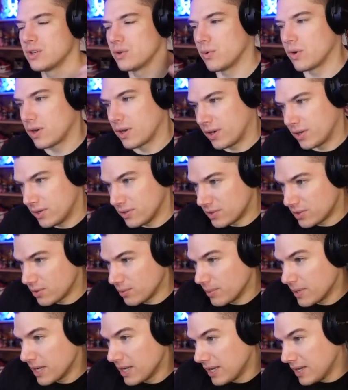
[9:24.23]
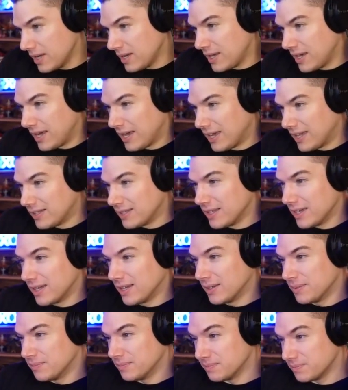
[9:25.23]
work on YouTube, and
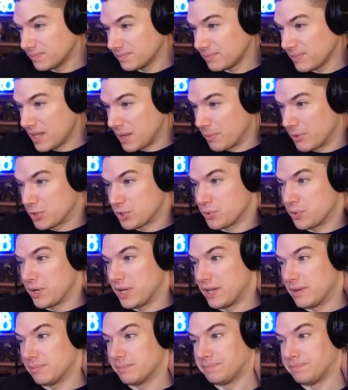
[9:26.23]
um, in between